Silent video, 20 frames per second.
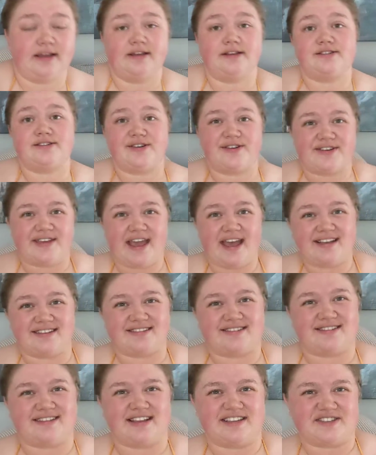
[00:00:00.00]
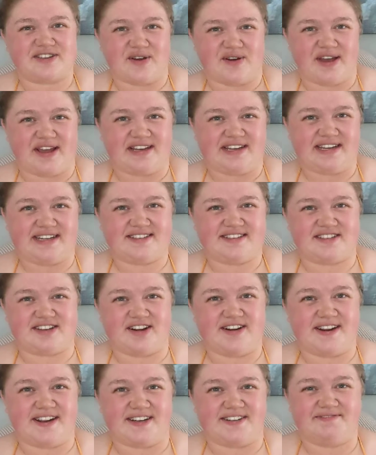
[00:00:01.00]
So yes, let's go ahead and get
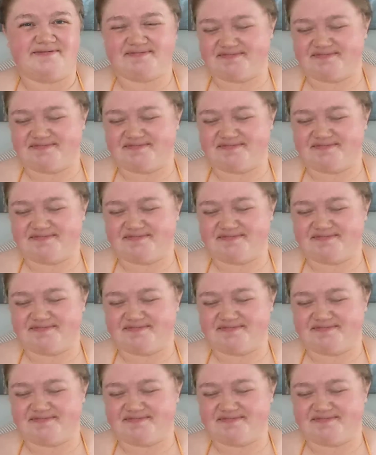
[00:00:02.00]
started.